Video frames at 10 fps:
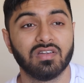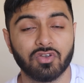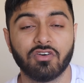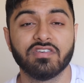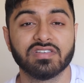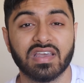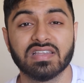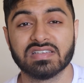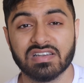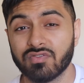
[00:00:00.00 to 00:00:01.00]
Torres
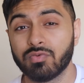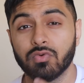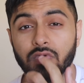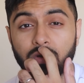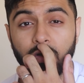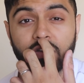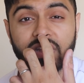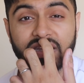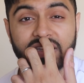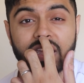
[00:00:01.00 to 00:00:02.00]
against Liverpool on
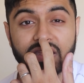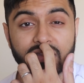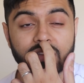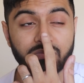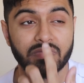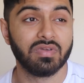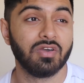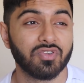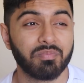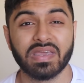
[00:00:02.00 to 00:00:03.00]
that day.
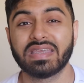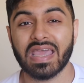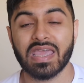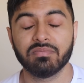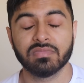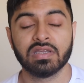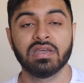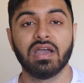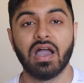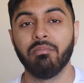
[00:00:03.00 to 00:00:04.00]
It was a big game,
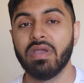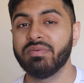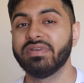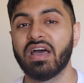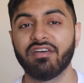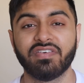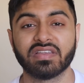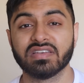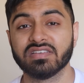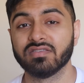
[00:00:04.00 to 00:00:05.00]
and maybe that
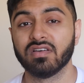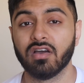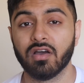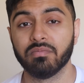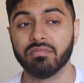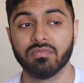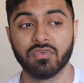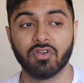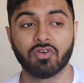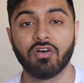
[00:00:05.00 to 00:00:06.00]
affected his
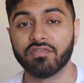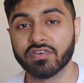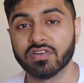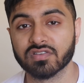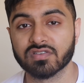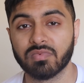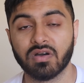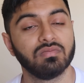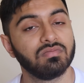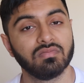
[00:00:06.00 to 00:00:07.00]
confidence.
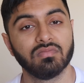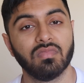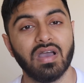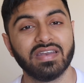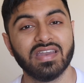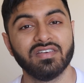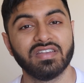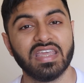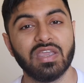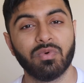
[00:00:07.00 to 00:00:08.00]
But at the end of
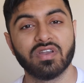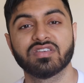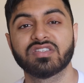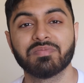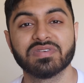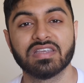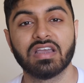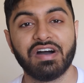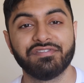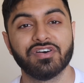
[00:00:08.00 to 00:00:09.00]
the day, he won us Champions
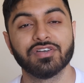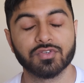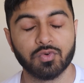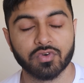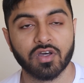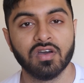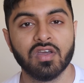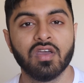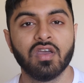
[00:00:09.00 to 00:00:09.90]
League, our first corner.